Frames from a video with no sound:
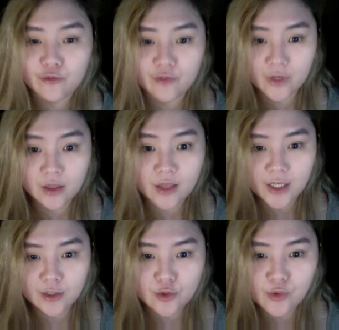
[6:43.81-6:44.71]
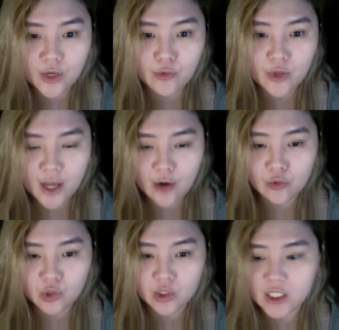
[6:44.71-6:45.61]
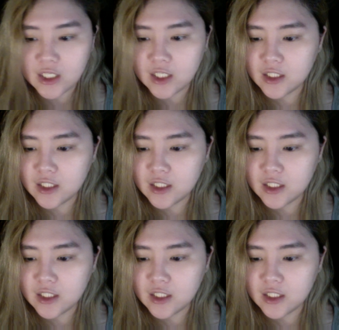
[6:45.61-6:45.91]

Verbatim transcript: feel like doing without really